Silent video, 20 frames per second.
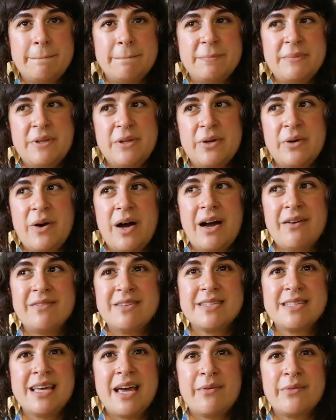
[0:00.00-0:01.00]

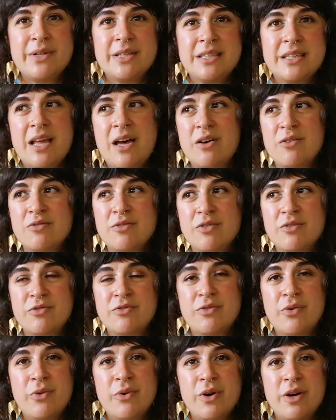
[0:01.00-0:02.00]
obviously I would love
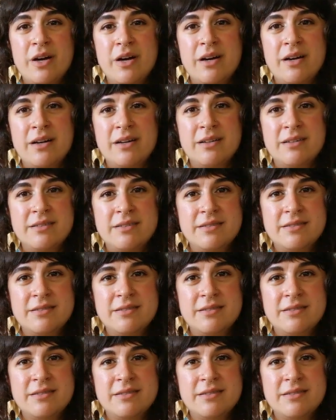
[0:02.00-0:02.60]
for